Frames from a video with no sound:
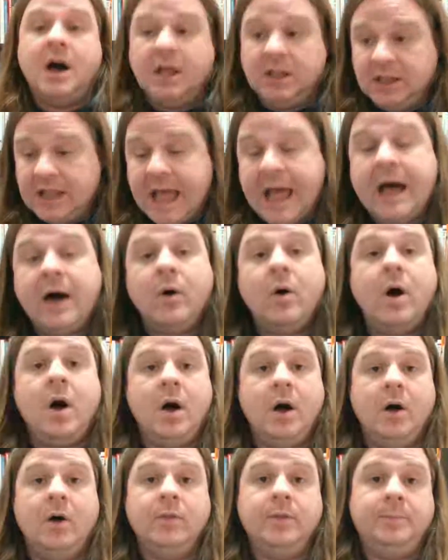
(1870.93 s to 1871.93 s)
allow
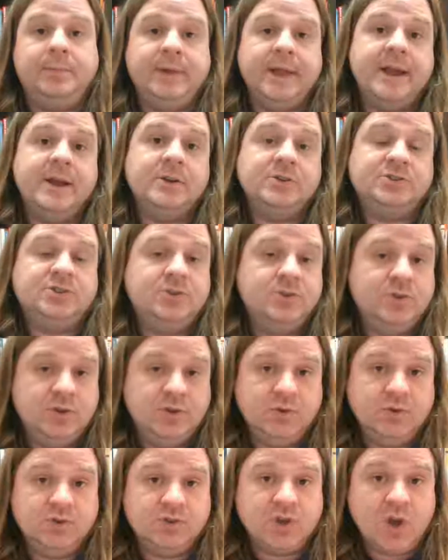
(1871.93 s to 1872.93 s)
all the players to
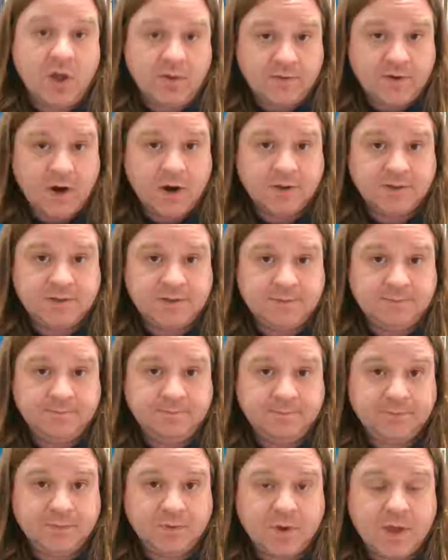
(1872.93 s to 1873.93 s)
use golf carts.
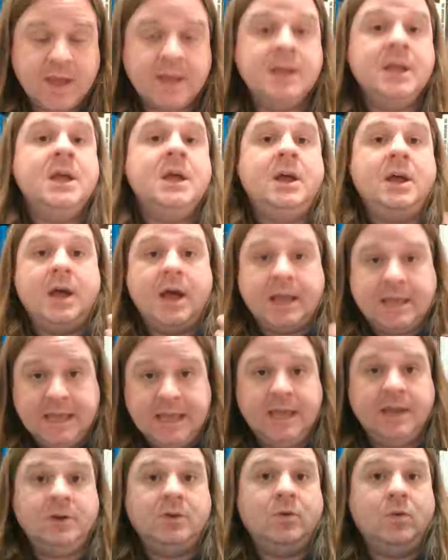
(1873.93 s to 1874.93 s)
Okay,
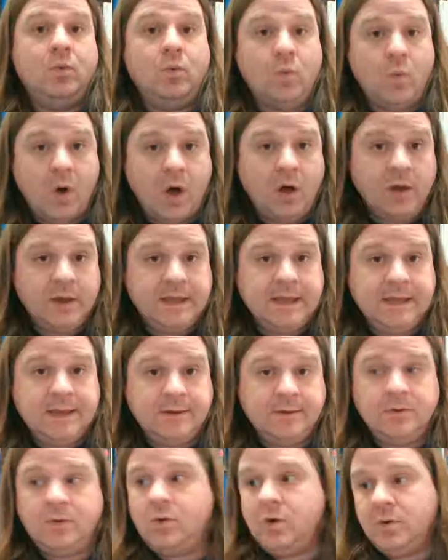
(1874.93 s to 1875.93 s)
again,
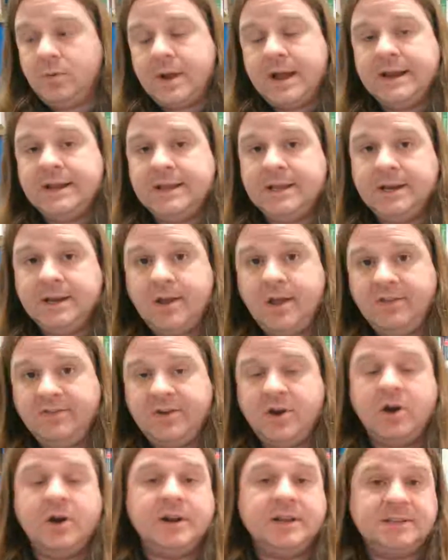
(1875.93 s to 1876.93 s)
walking or riding in a
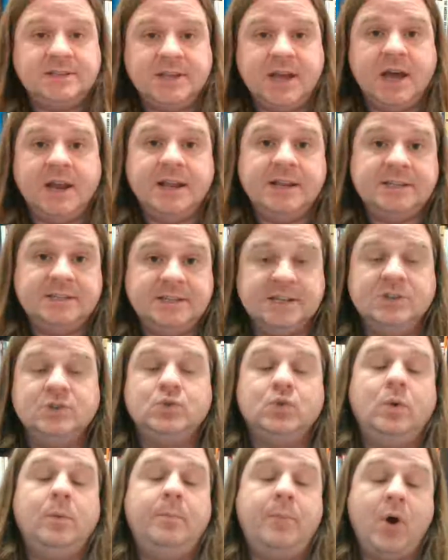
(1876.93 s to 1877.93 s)
golf cart is not a
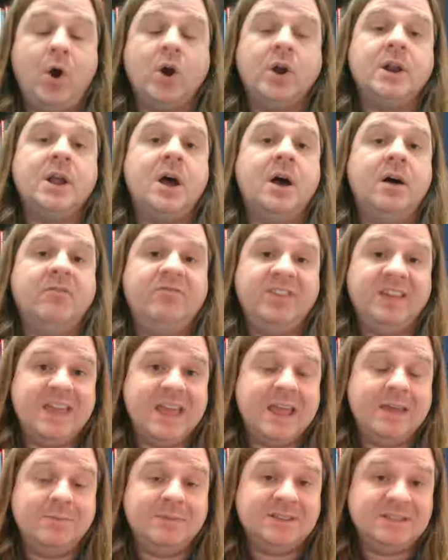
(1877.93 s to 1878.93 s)
central part of the
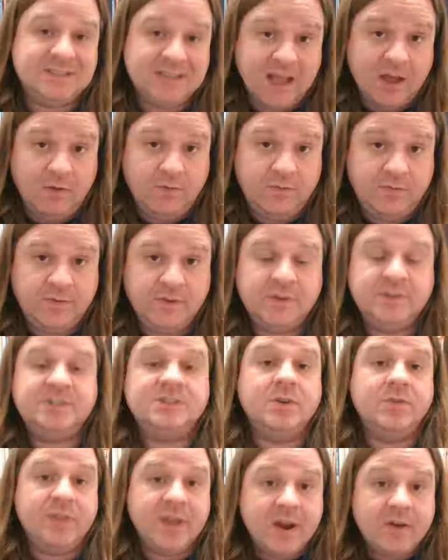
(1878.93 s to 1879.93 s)
game itself.
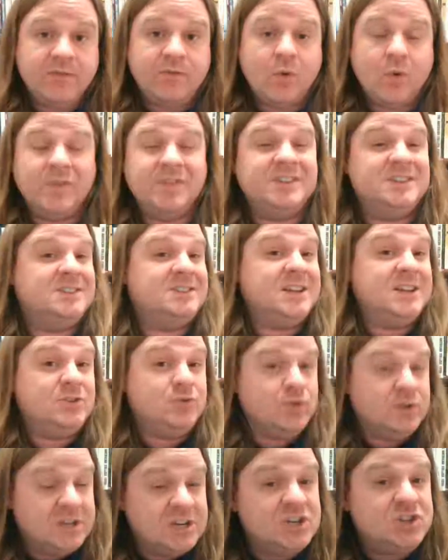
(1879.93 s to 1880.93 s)
So therefore, this is a
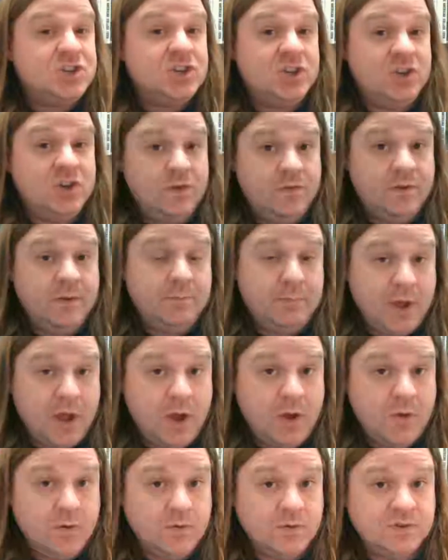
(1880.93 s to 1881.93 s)
tradition you've
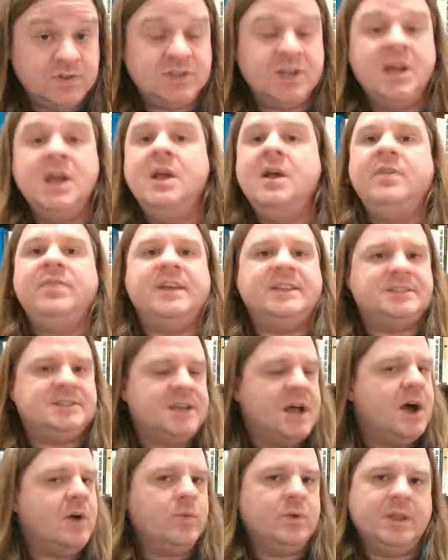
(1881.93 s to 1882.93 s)
imposed that's
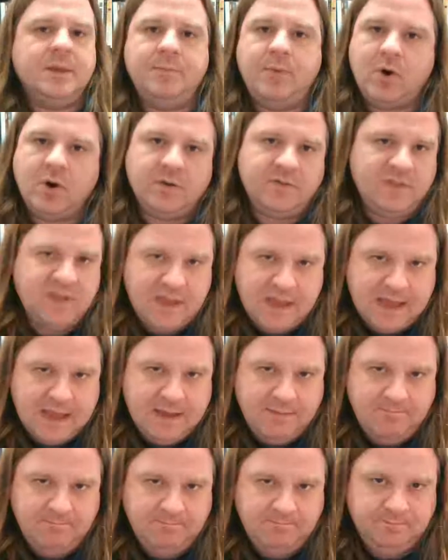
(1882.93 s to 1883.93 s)
not really part of the
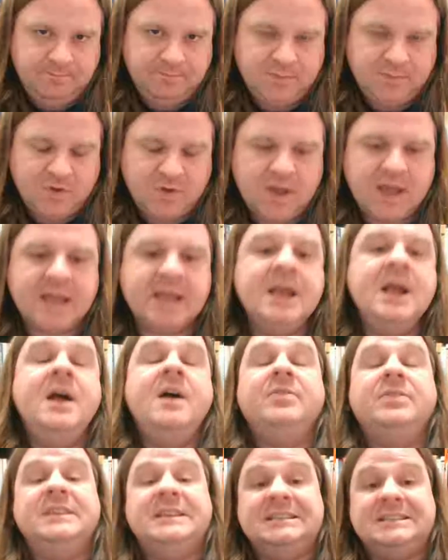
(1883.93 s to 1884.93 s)
game. Okay,
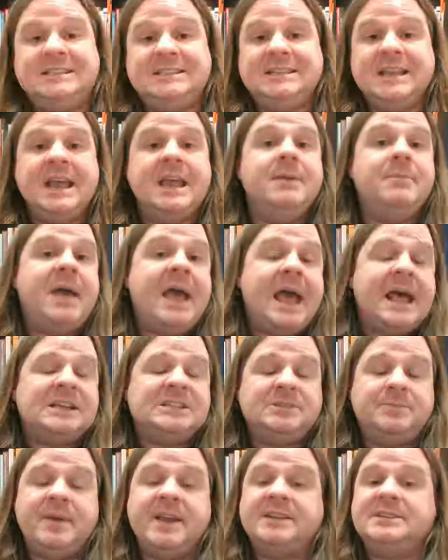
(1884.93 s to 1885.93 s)
the same
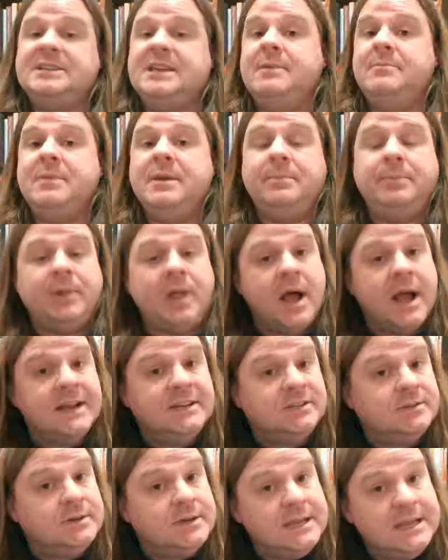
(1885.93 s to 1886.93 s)
aspects can be
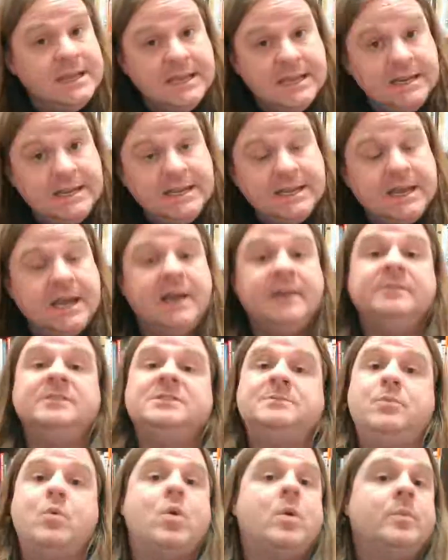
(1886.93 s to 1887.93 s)
applied to any kind of
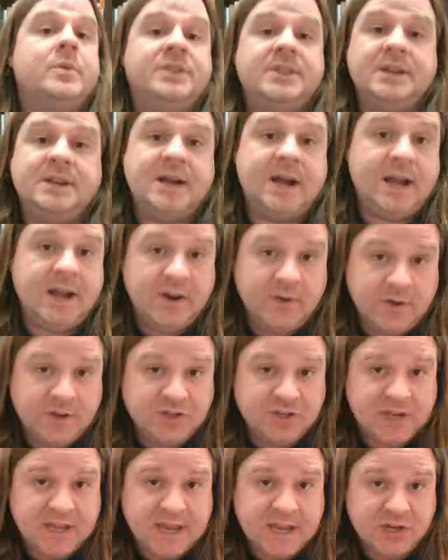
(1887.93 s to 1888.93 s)
sport within higher
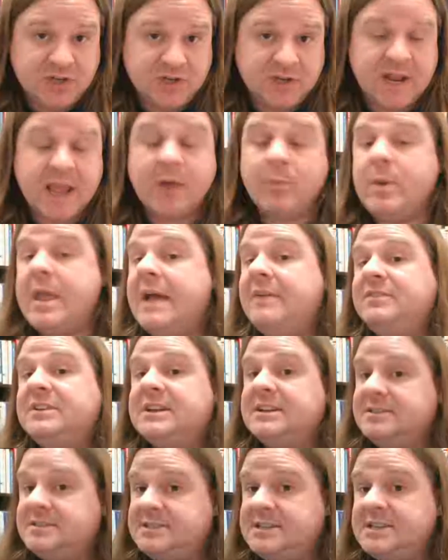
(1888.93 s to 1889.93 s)
education, and we have
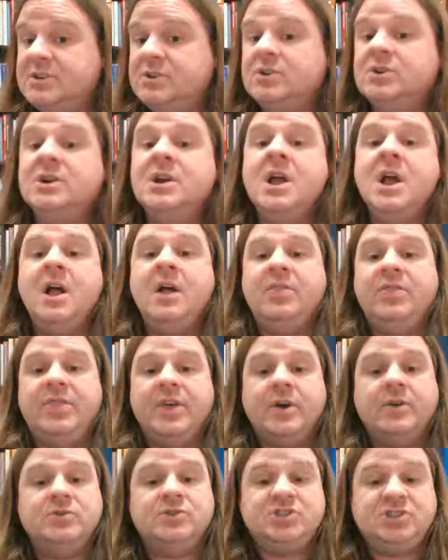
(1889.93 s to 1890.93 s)
to consider
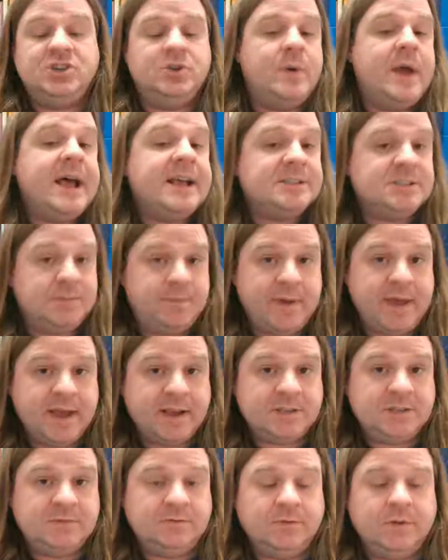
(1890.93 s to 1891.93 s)
those two
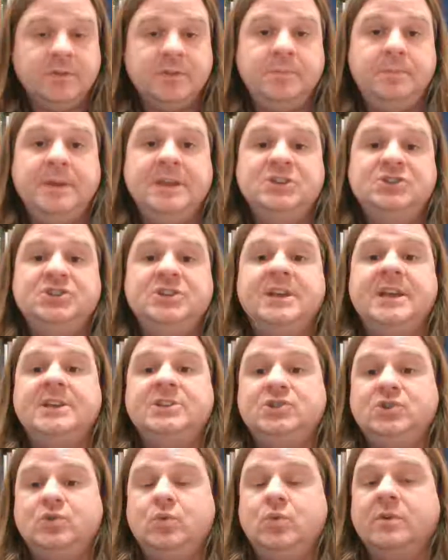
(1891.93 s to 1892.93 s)
aspects from the
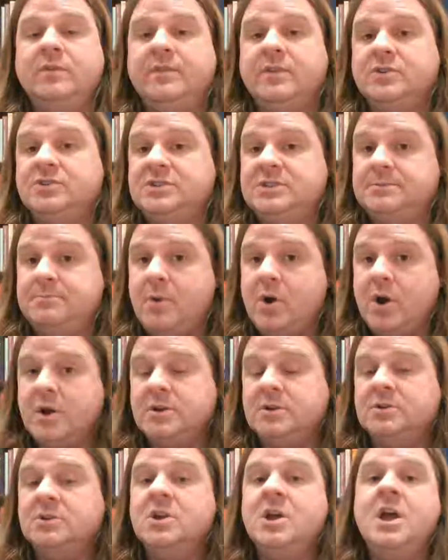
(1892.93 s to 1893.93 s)
PGA Tour versus
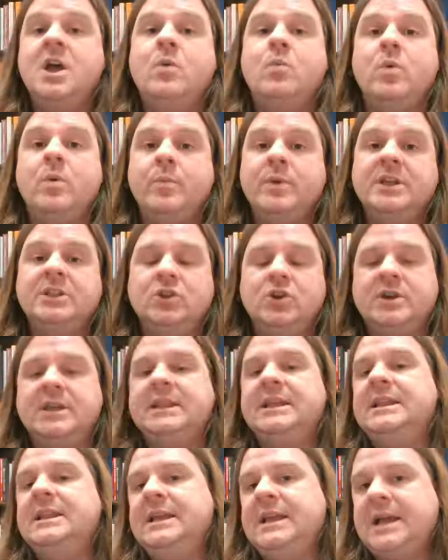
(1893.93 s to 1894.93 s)
Martin when we look
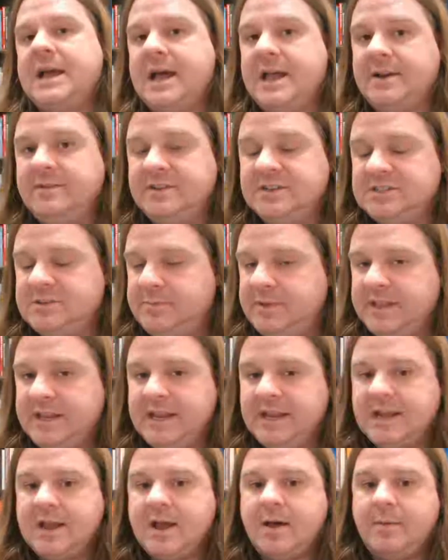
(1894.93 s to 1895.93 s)
at any kind of
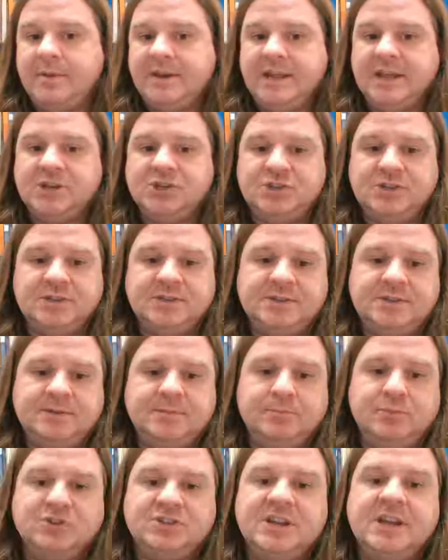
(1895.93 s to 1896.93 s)
disability
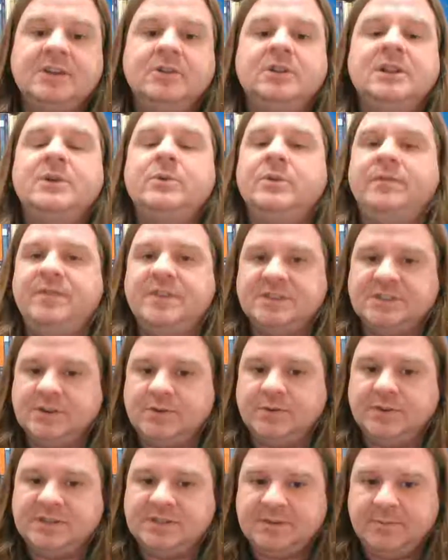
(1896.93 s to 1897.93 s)
accommodations, particularly with
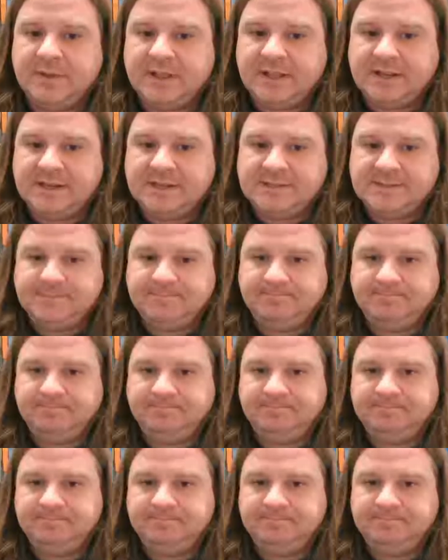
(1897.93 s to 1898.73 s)
physical disabilities.